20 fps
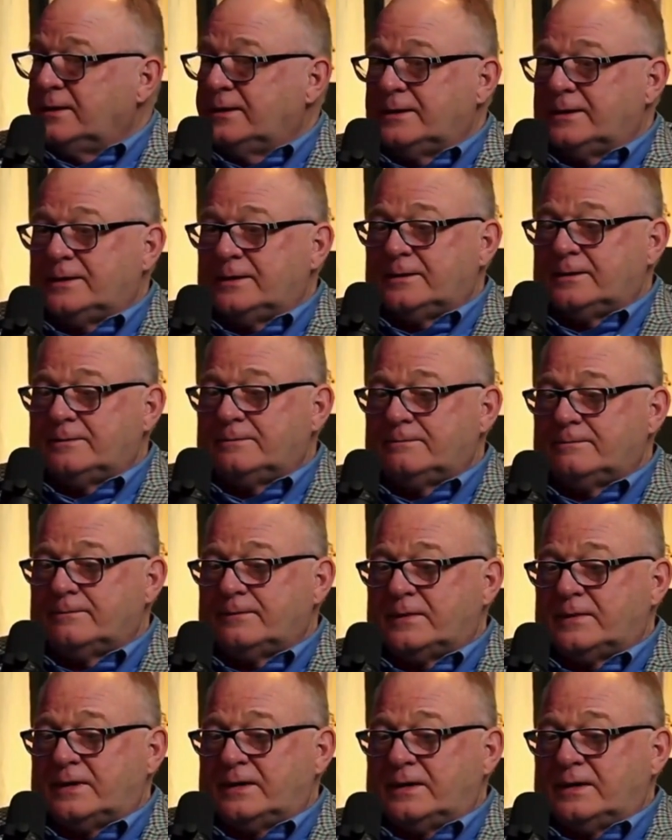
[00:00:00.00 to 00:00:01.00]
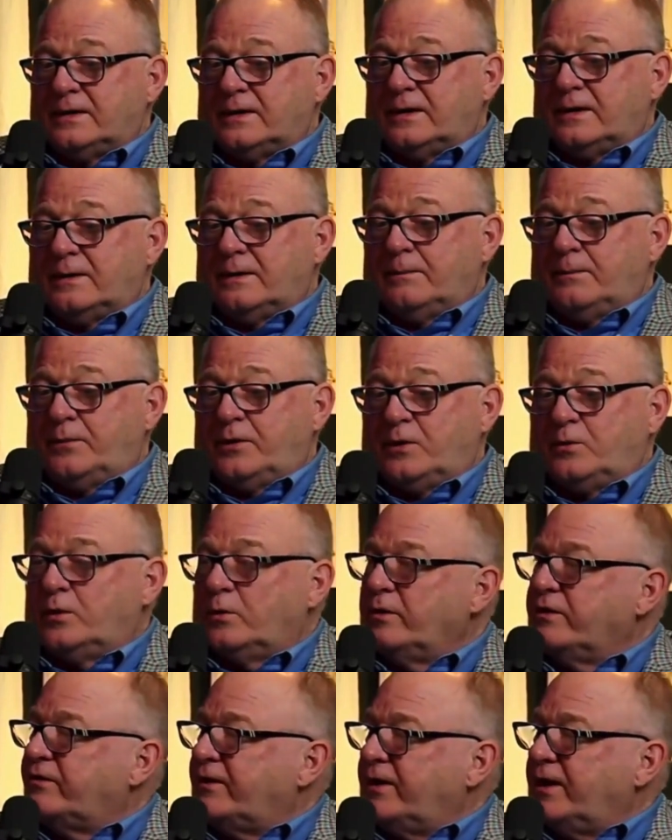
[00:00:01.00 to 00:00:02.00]
But what
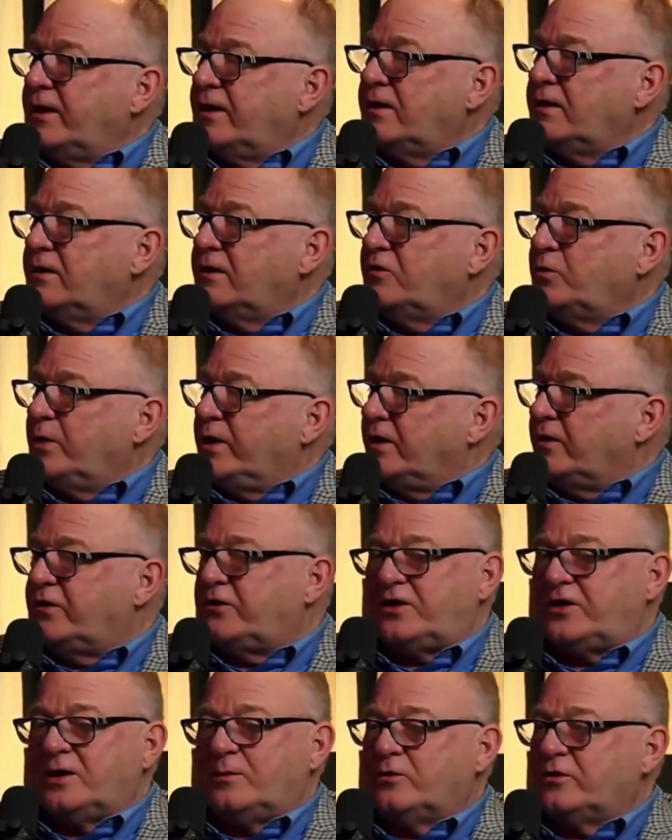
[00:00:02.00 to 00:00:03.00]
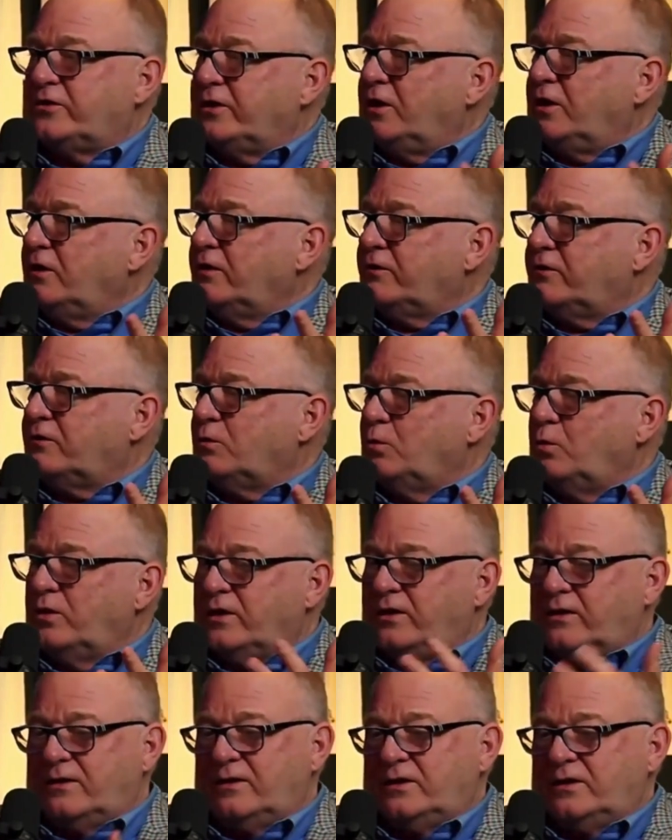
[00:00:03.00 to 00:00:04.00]
we find is we get the same results
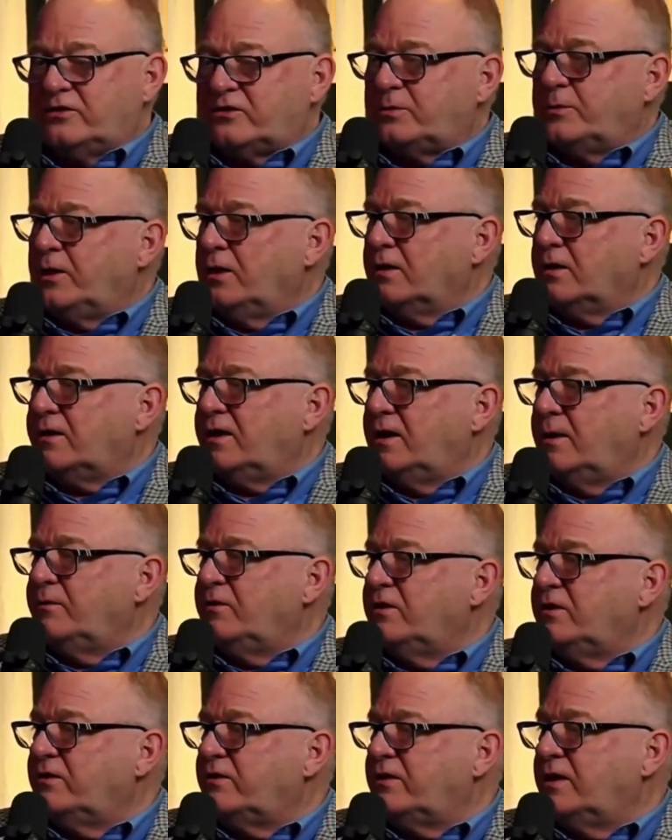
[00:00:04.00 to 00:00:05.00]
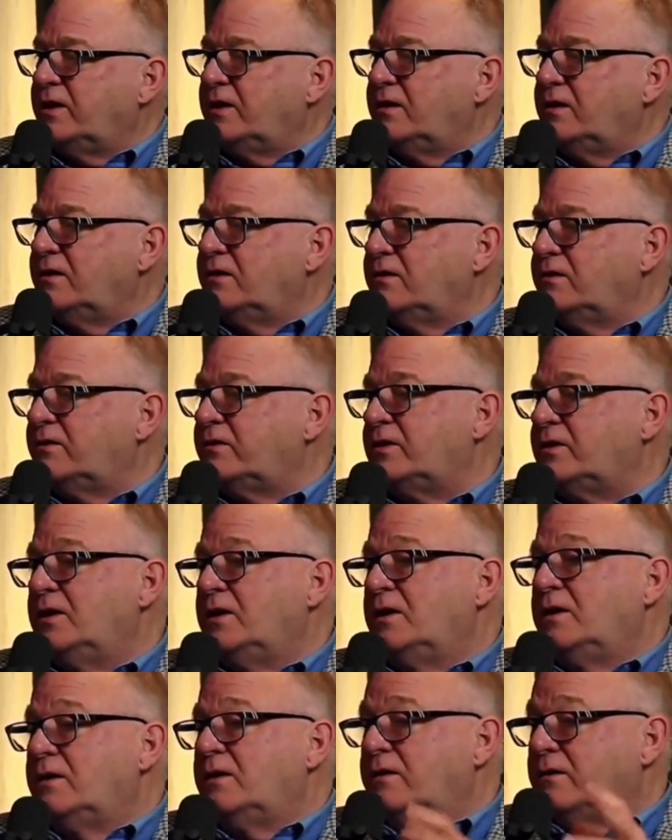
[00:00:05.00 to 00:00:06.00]
with these smaller companies as
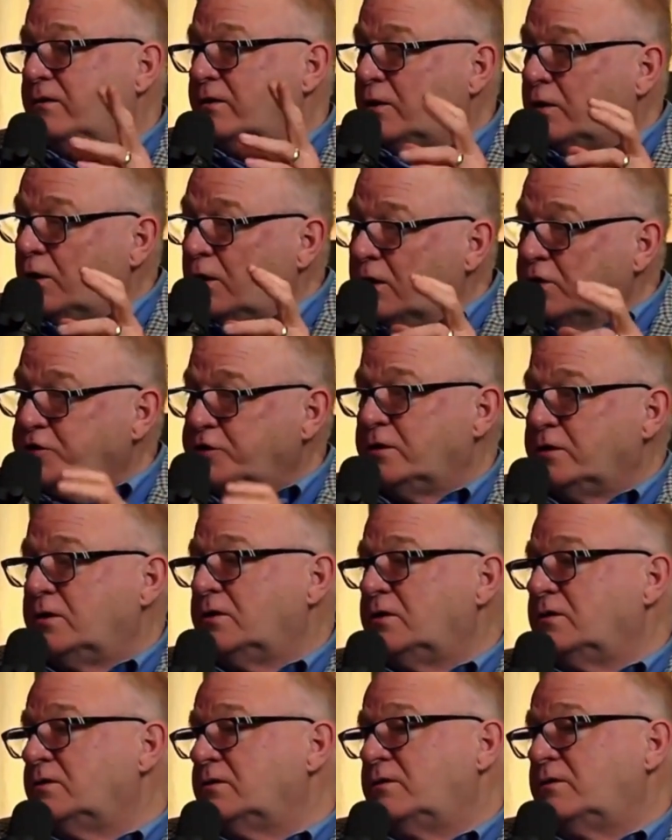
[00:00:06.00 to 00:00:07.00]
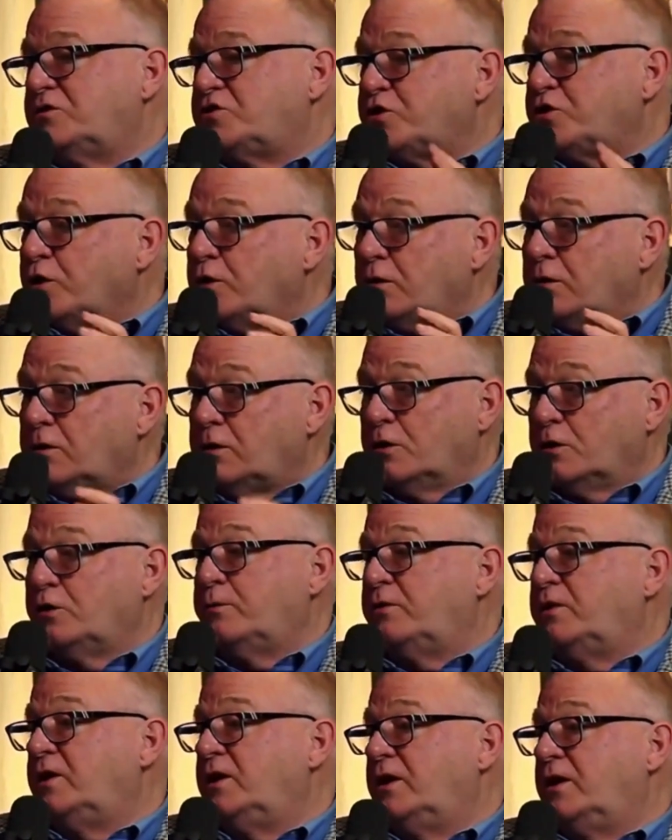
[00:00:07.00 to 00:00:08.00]
the larger Circle
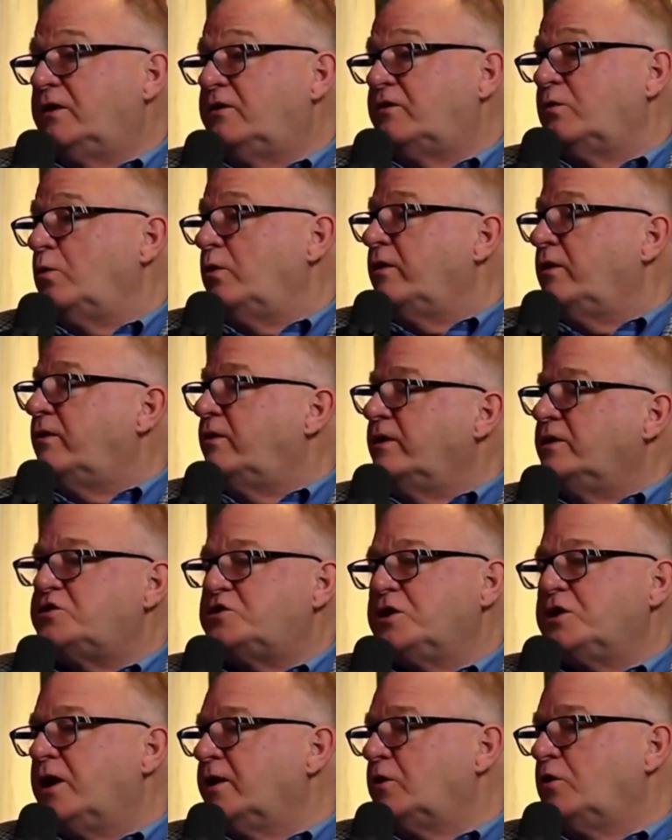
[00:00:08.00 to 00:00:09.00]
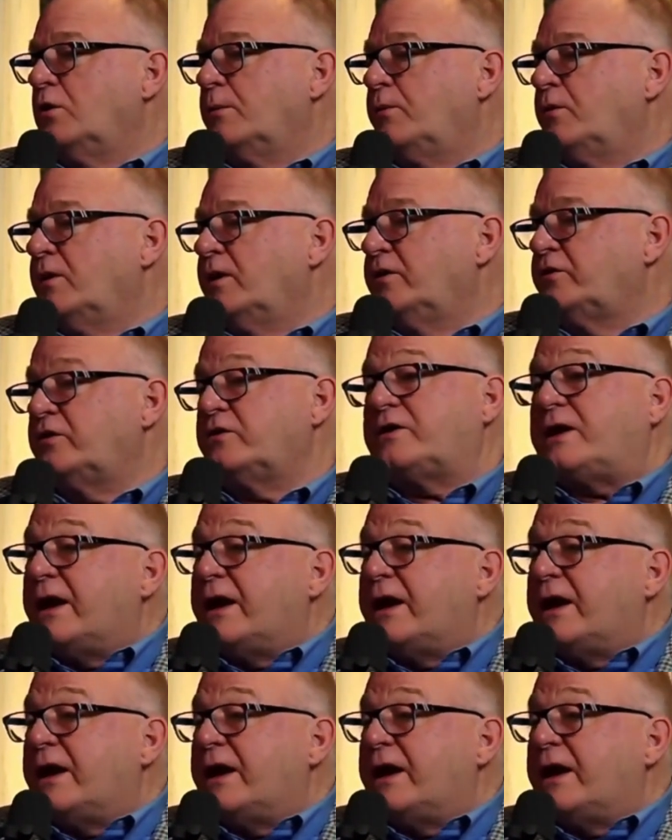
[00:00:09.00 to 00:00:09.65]
Group gets with these giant corporations.